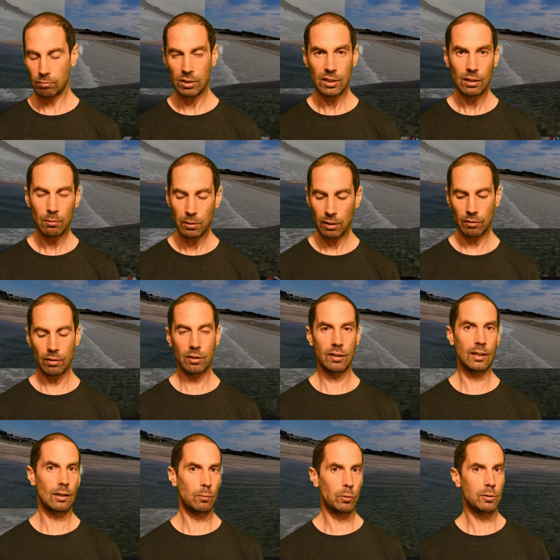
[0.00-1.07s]
The only other
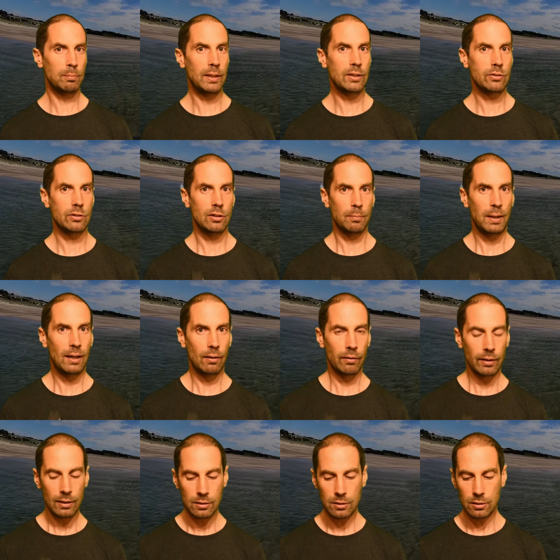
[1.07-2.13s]
thing I would mention about
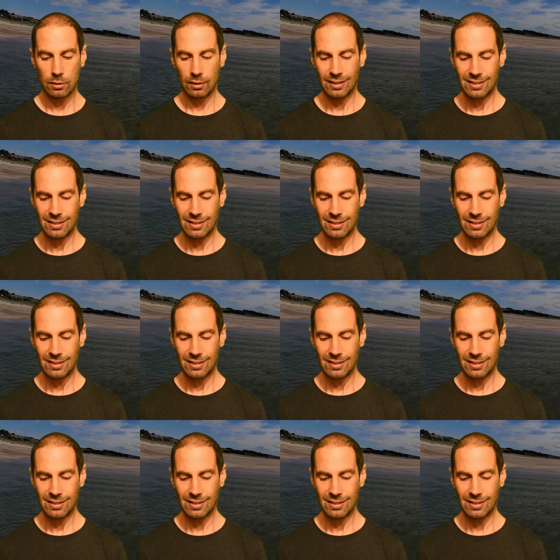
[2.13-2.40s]
this